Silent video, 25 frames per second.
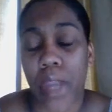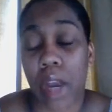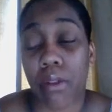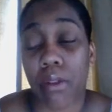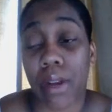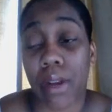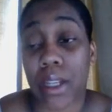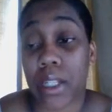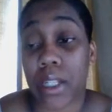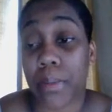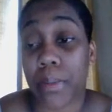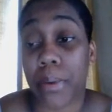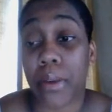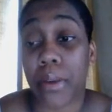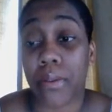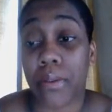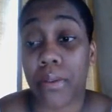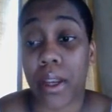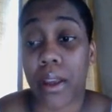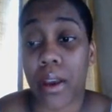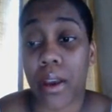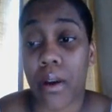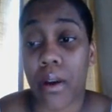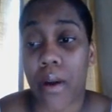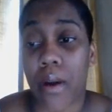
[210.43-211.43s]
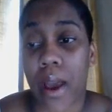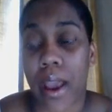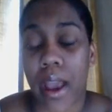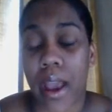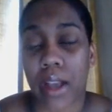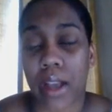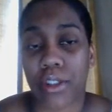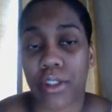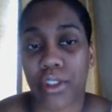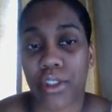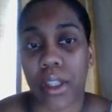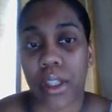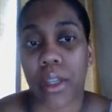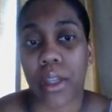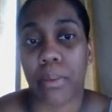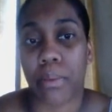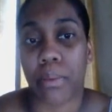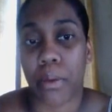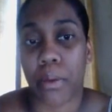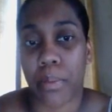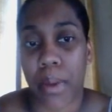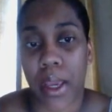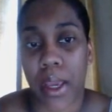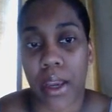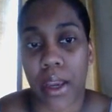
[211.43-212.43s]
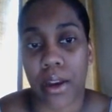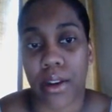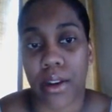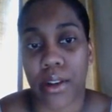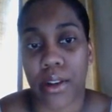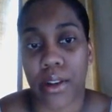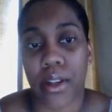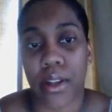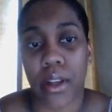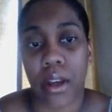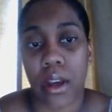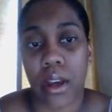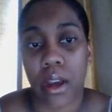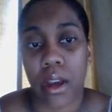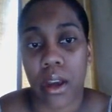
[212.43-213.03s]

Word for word: a recipe video. I actually prepared